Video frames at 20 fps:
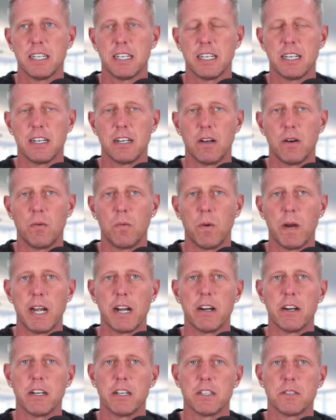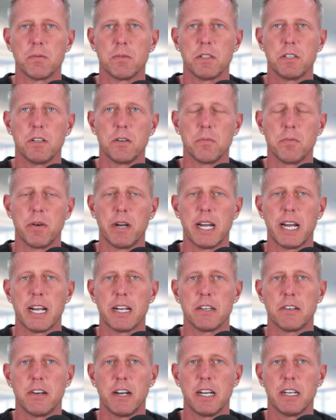in awareness with your
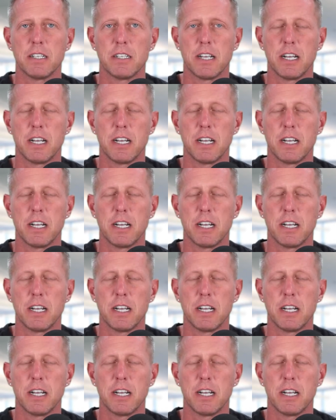brand, right?